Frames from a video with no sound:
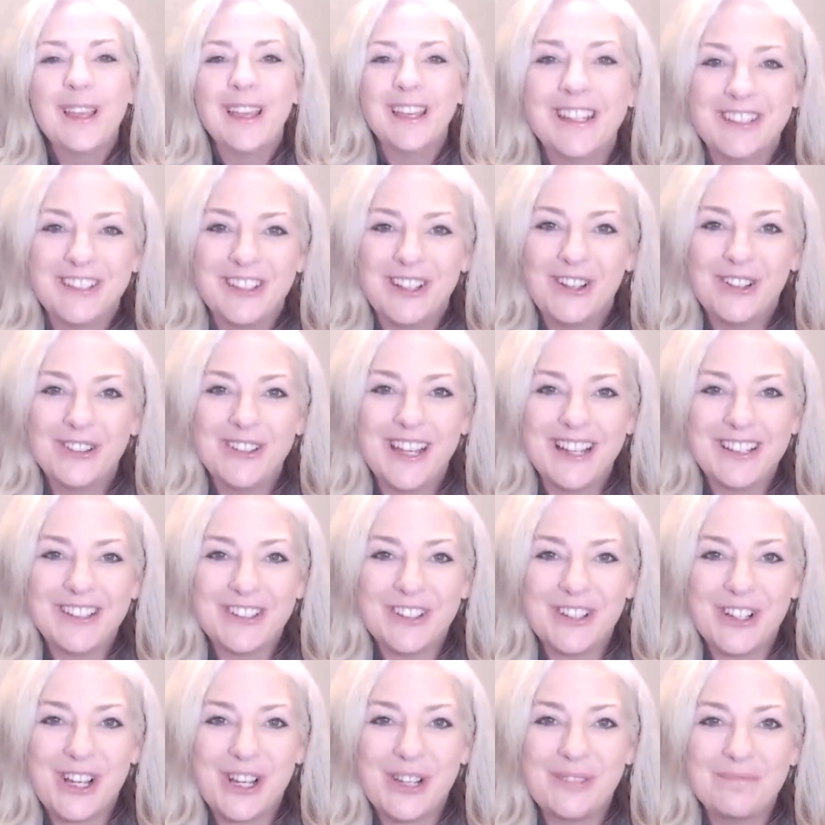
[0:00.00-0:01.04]
Until
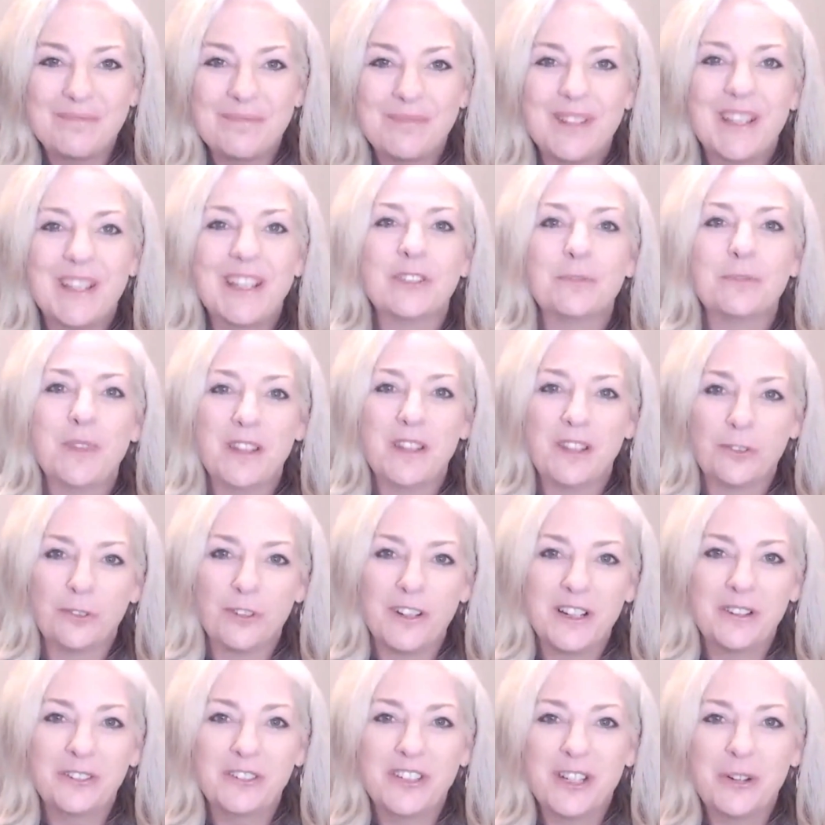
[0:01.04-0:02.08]
next time, it's been The
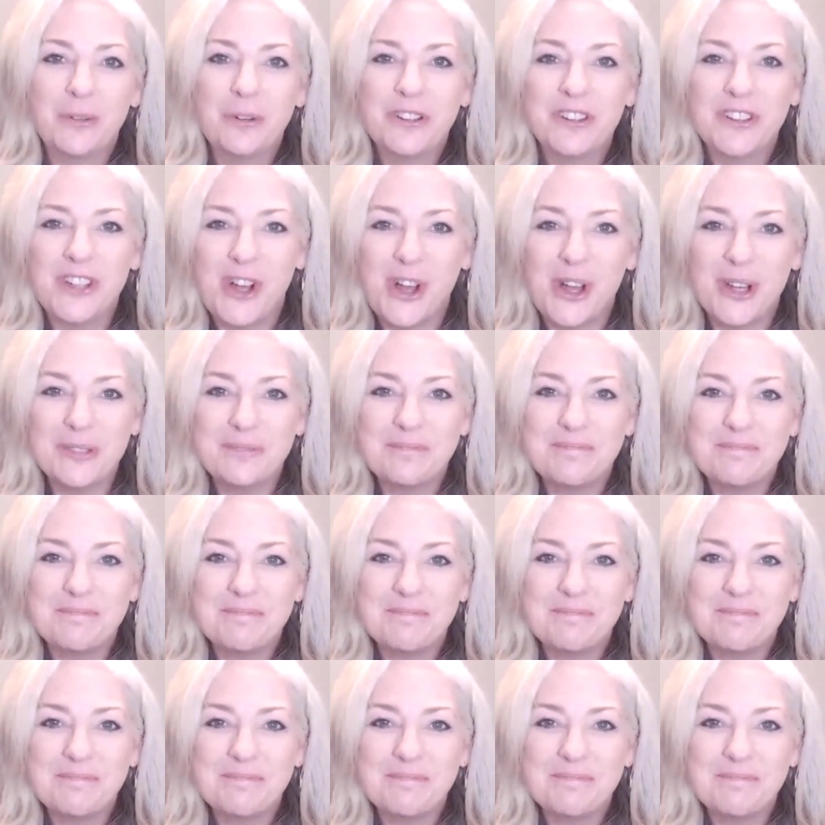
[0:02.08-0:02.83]
Real Deal with Dawn.